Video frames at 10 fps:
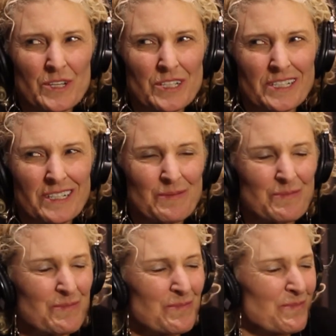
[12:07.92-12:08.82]
just need to
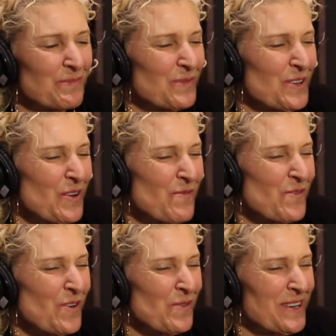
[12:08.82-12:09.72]
go
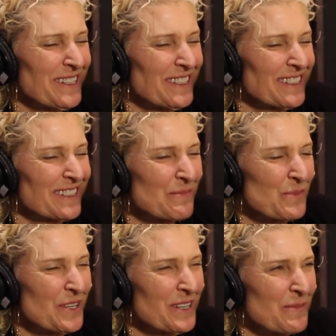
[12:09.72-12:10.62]
forward and
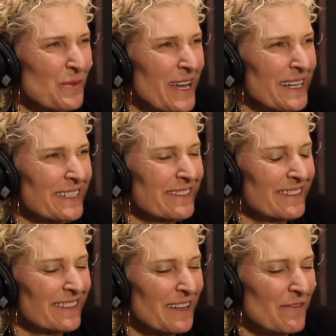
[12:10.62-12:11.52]
put it into practice
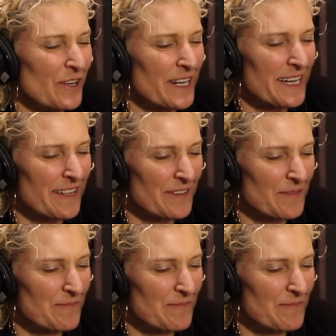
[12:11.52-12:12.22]
and love one another.